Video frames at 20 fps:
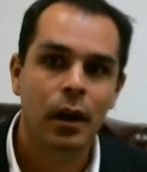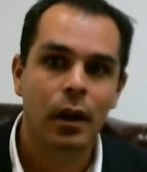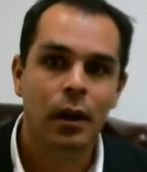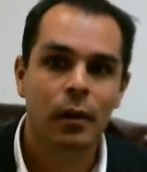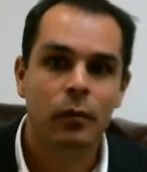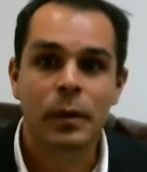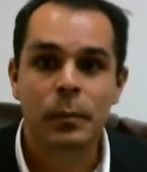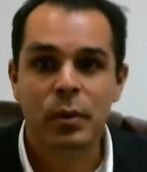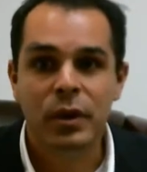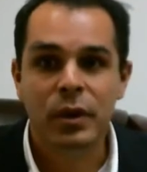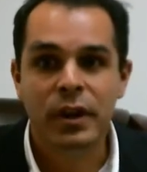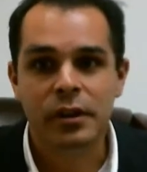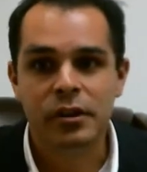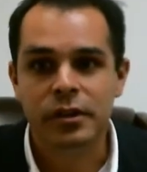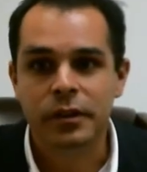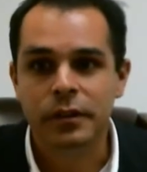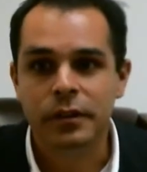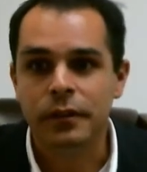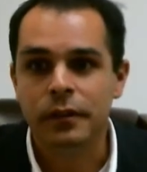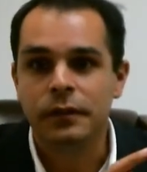
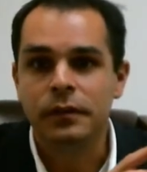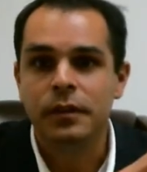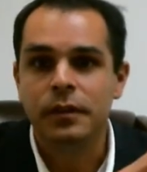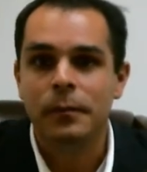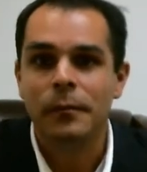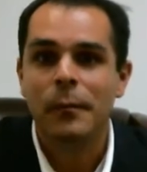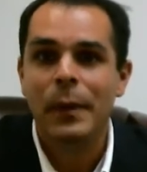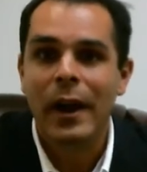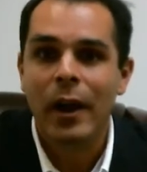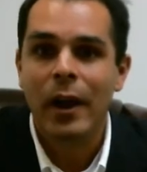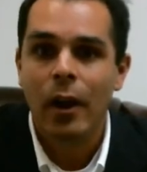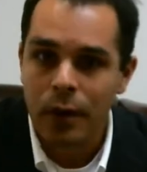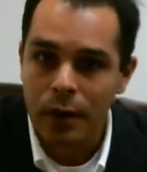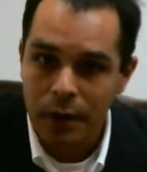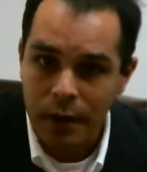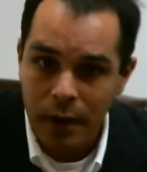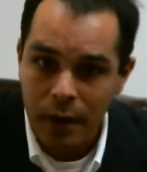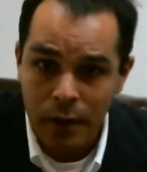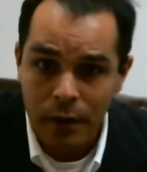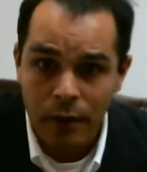reproductions of some of my
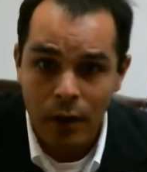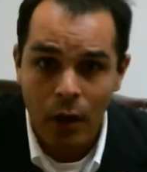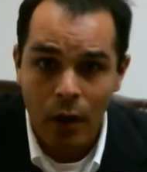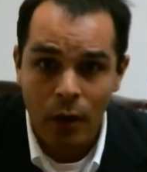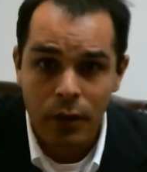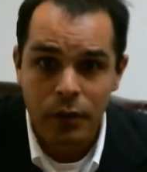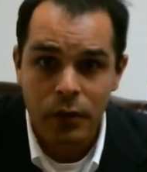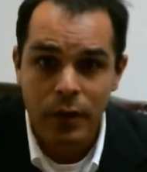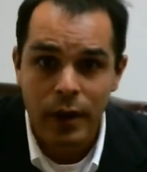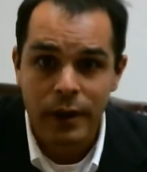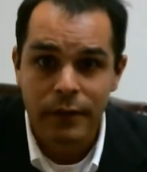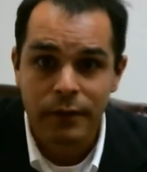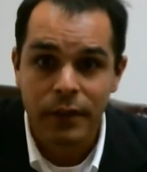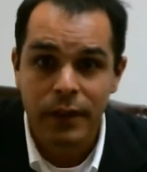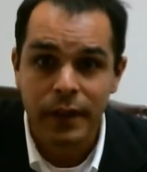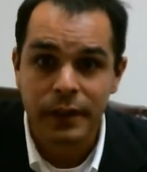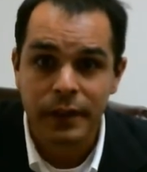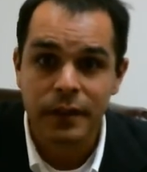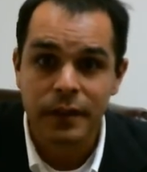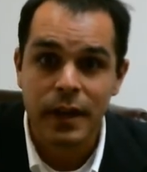art and other creative
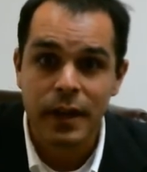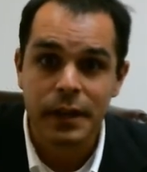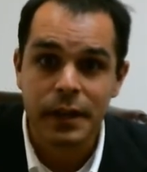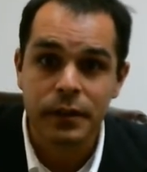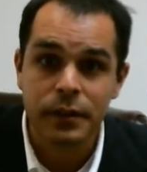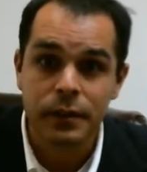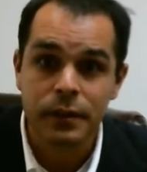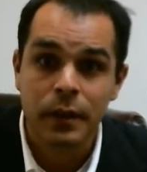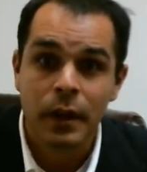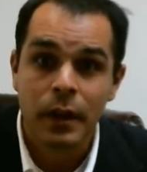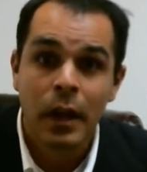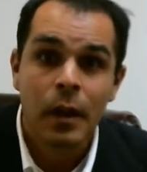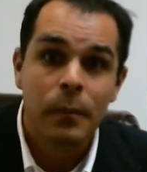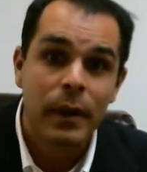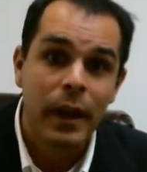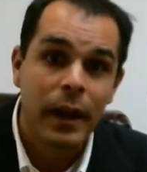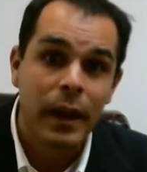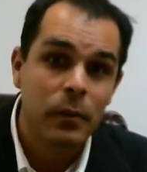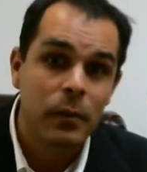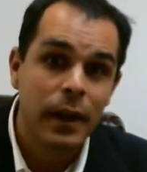things that I do.
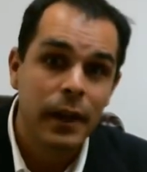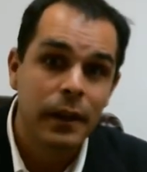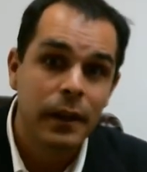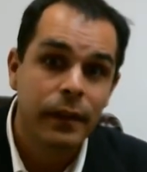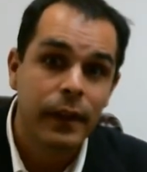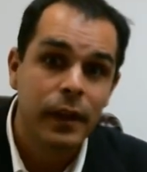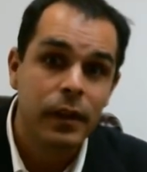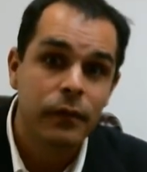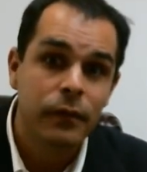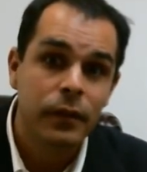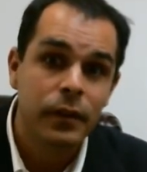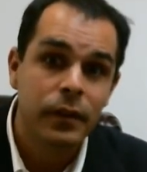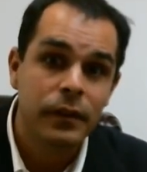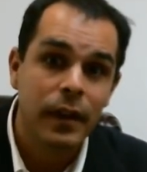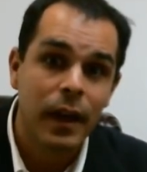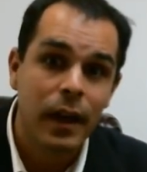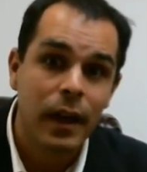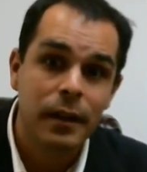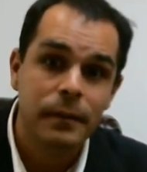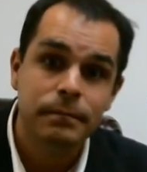But anyway, thank you for your
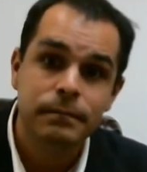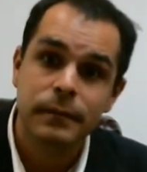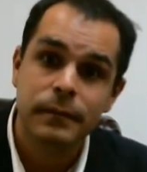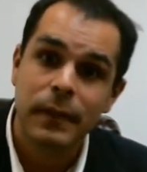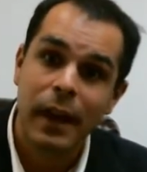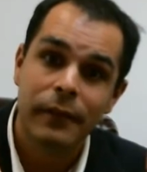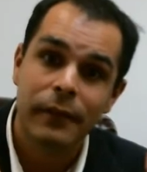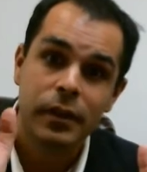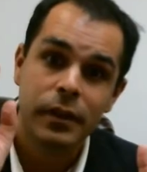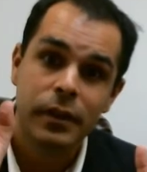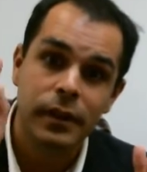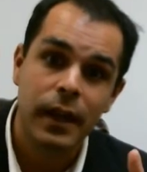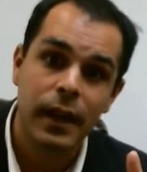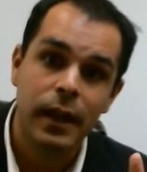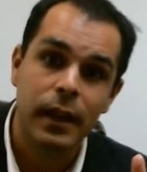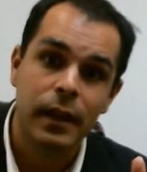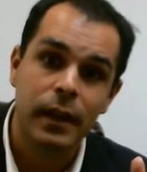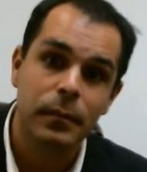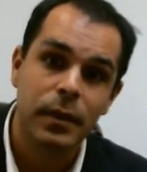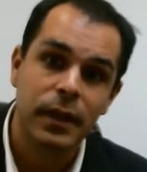time. Have a good
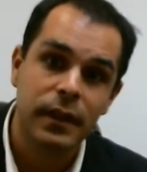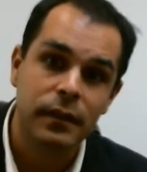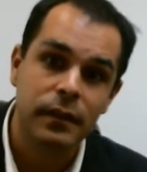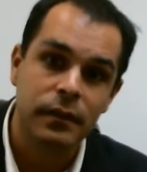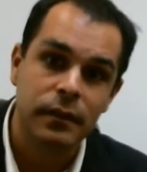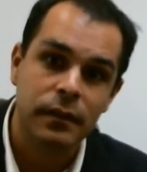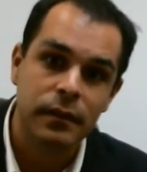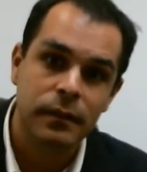day. Peace.